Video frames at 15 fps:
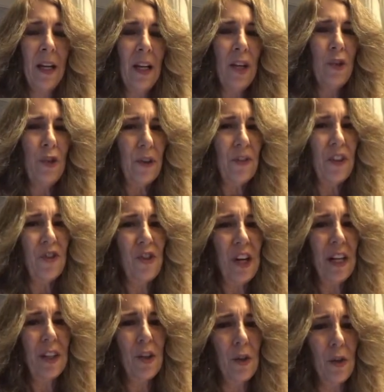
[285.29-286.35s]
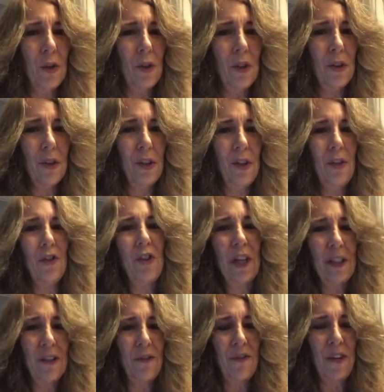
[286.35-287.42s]
So you have to check your you
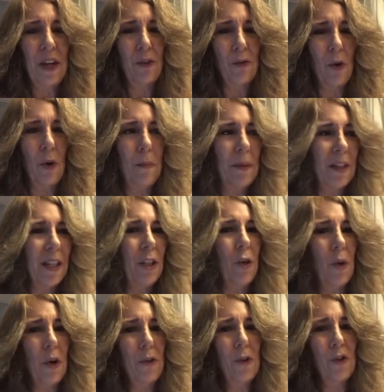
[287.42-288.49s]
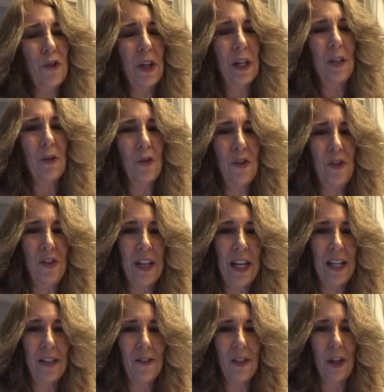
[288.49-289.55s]
check the federal, but then you also check your
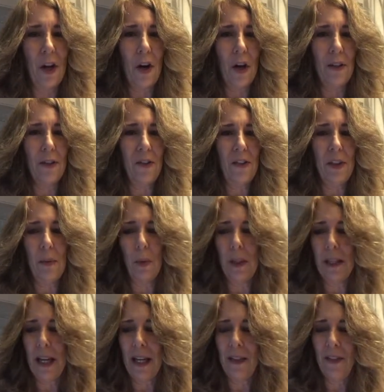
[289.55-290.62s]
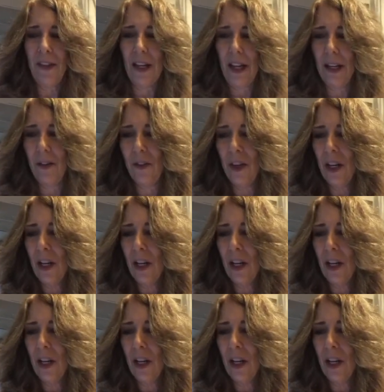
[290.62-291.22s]
state's law to see what that says.